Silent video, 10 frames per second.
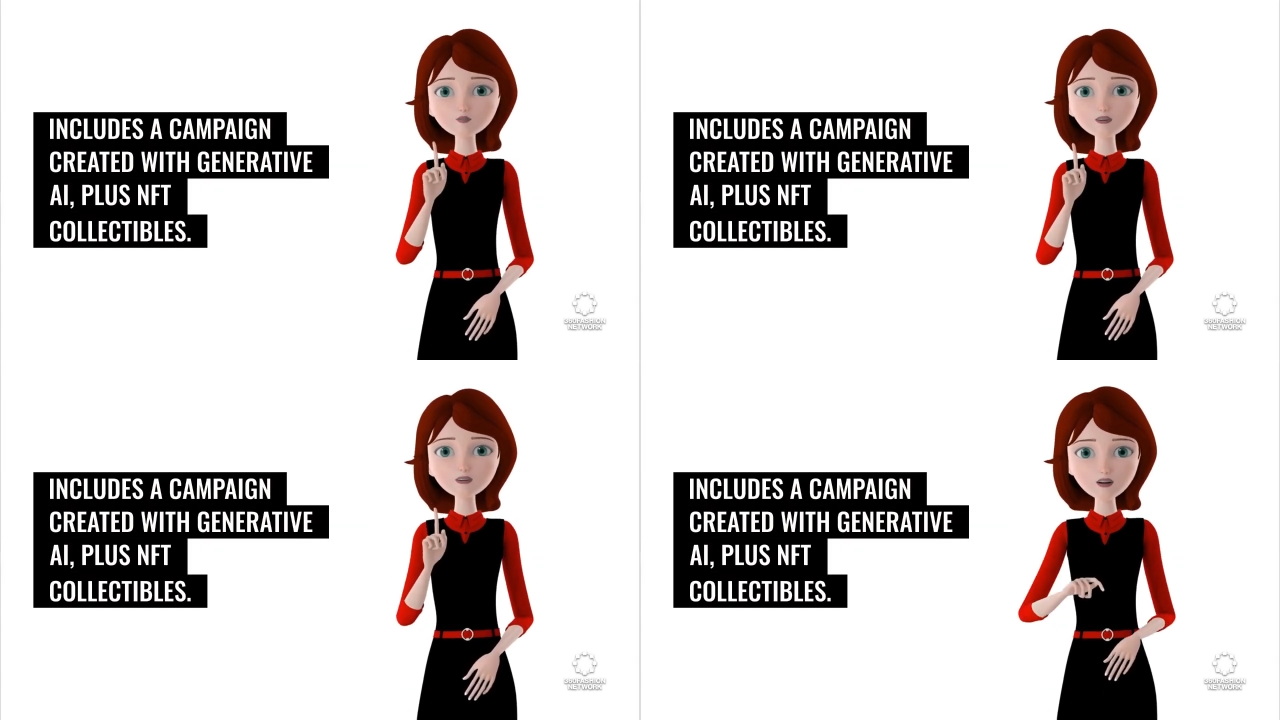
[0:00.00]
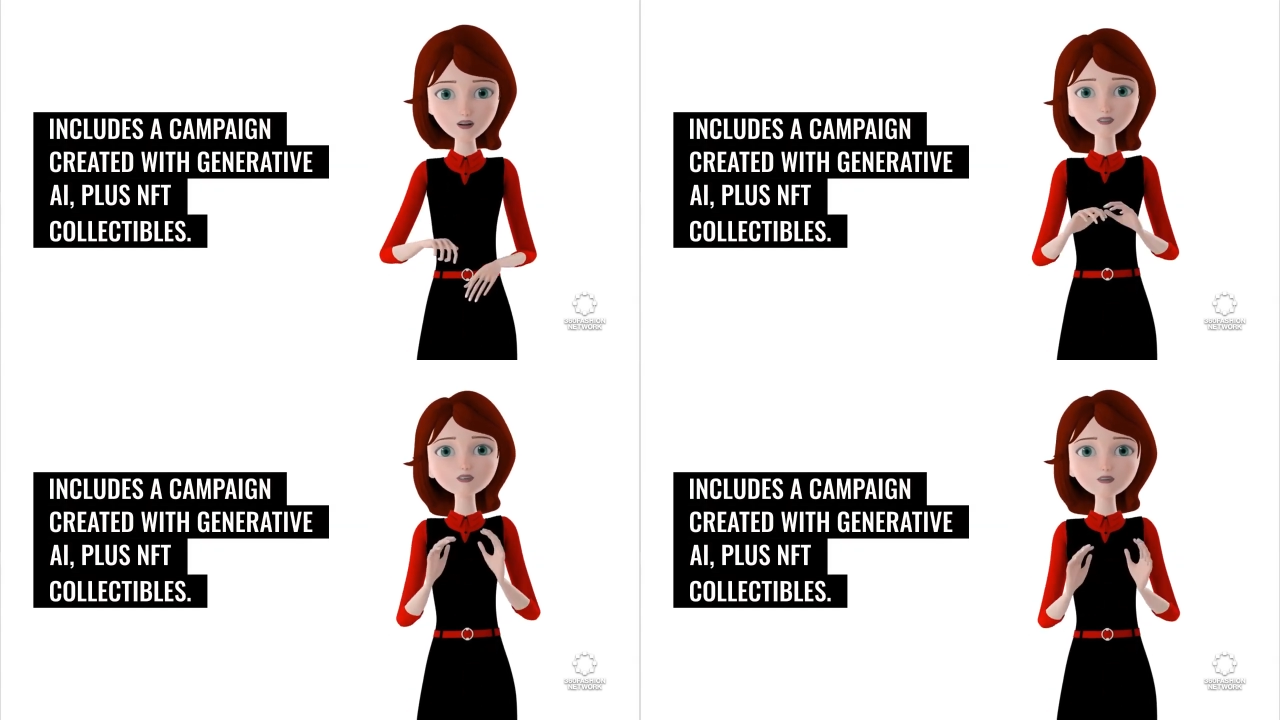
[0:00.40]

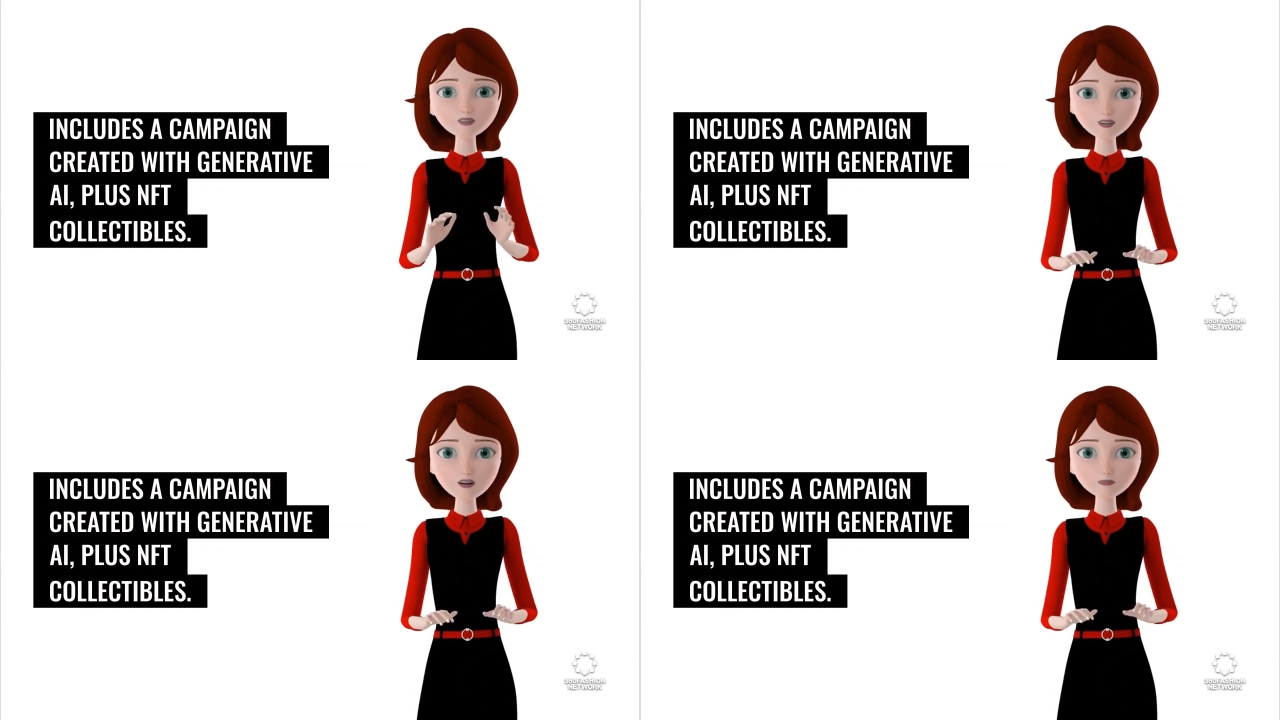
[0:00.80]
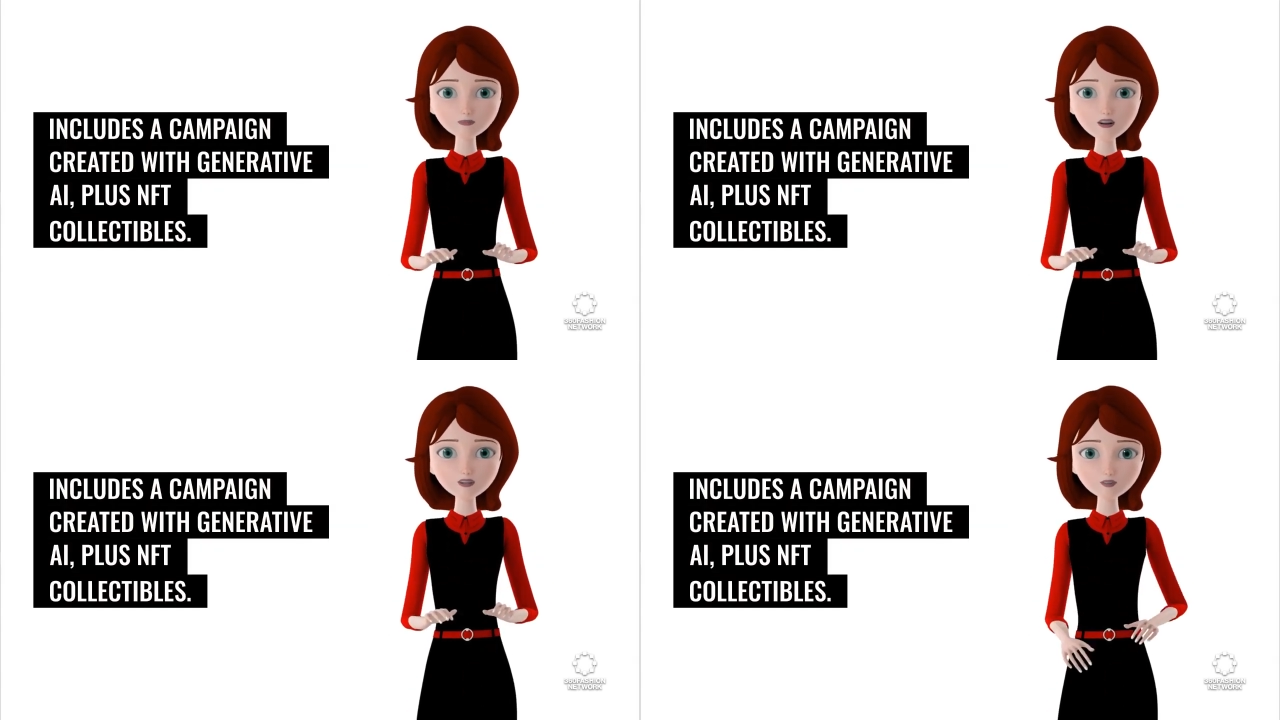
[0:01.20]
AI, plus
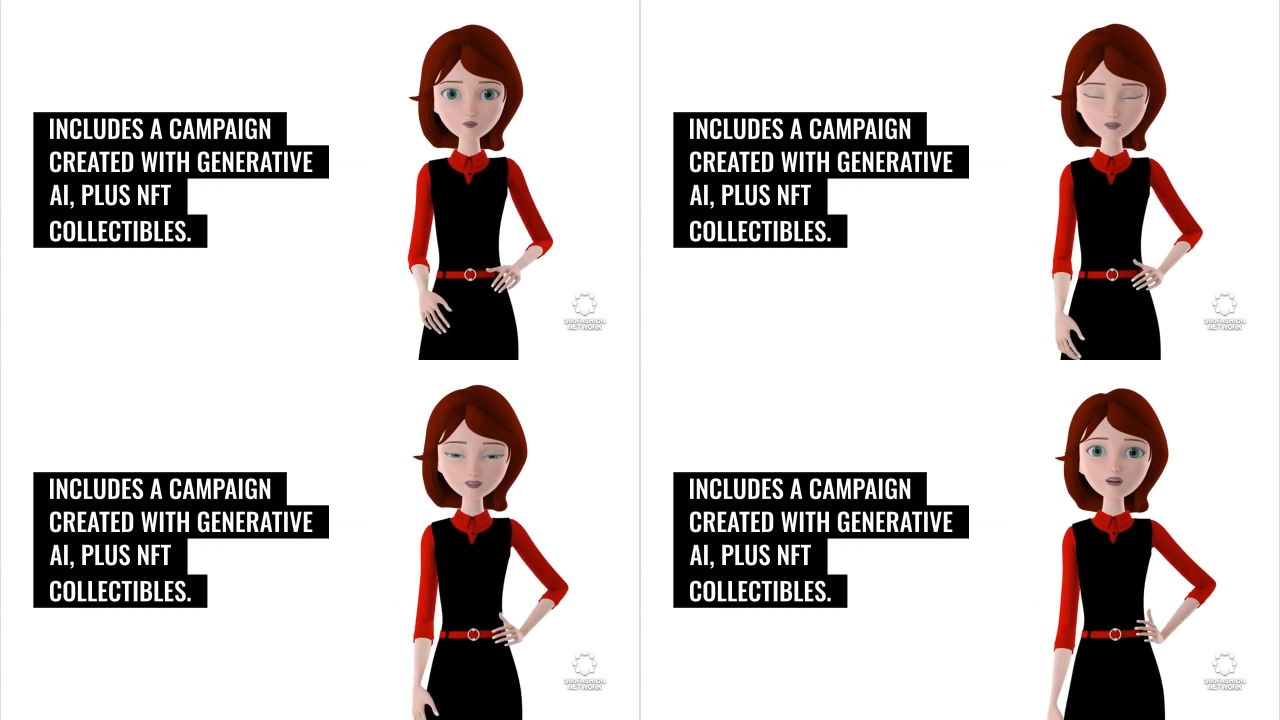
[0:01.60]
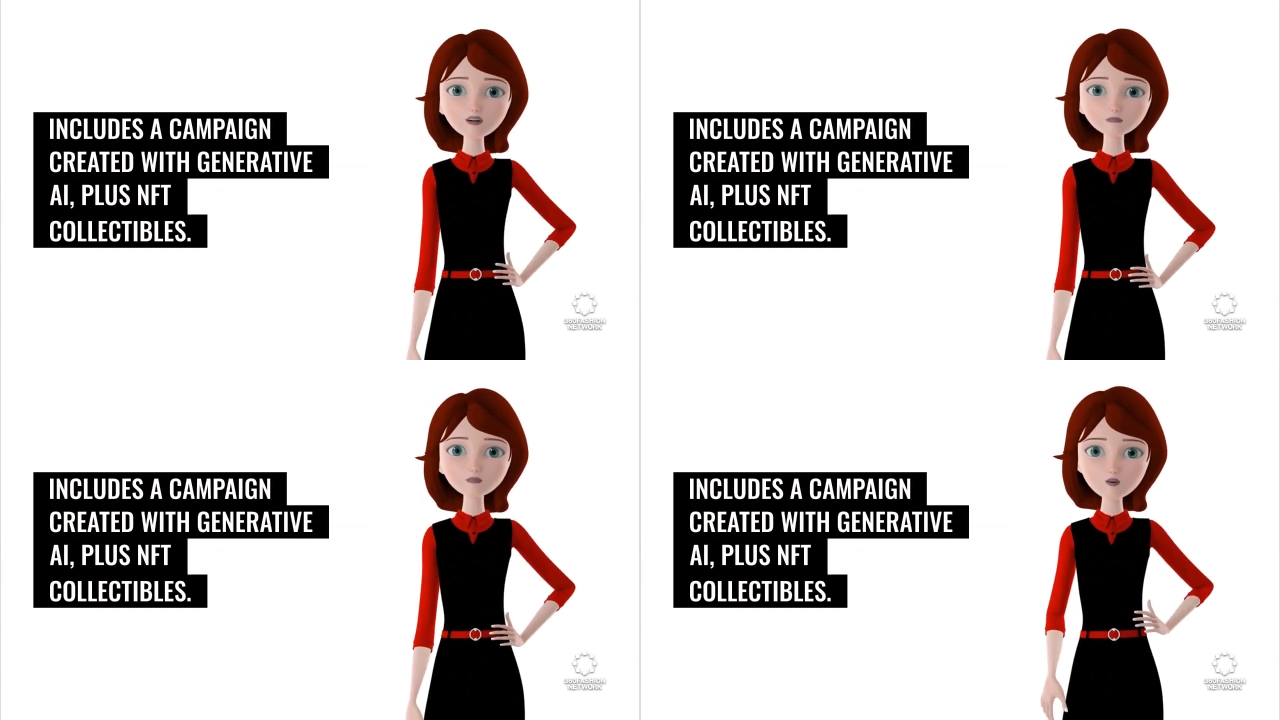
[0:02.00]
NFT
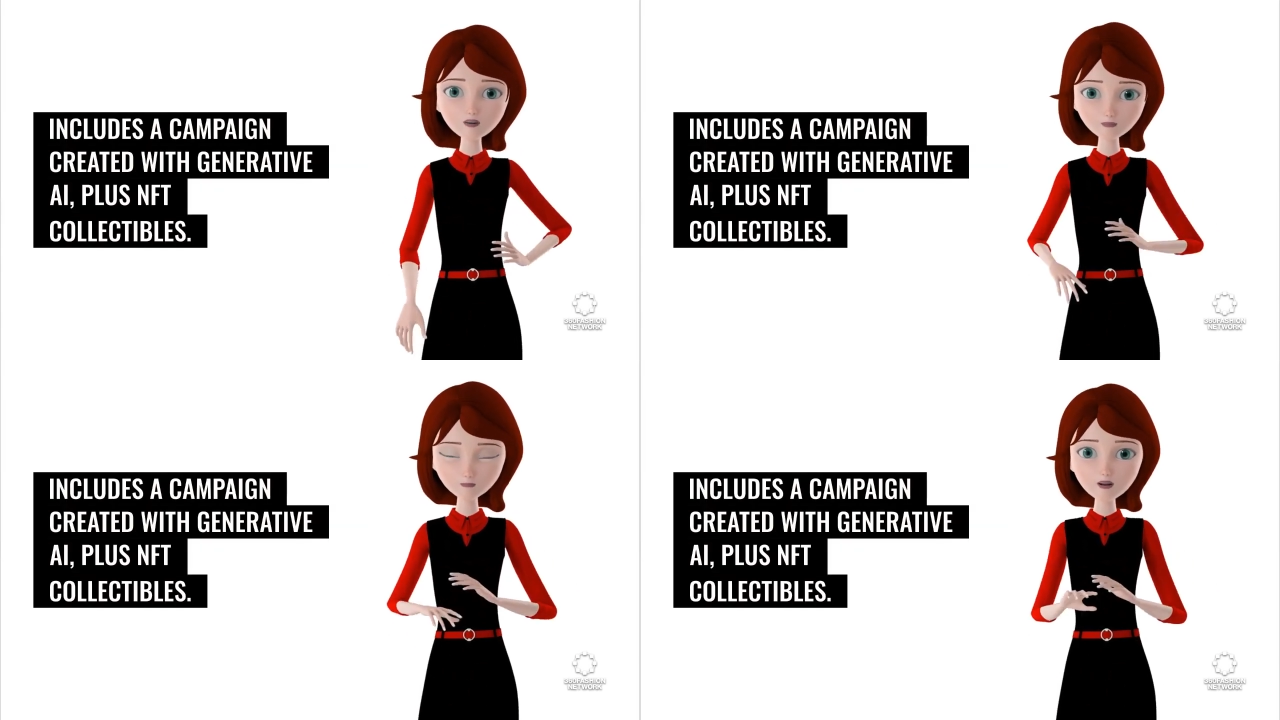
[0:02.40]
collectibles.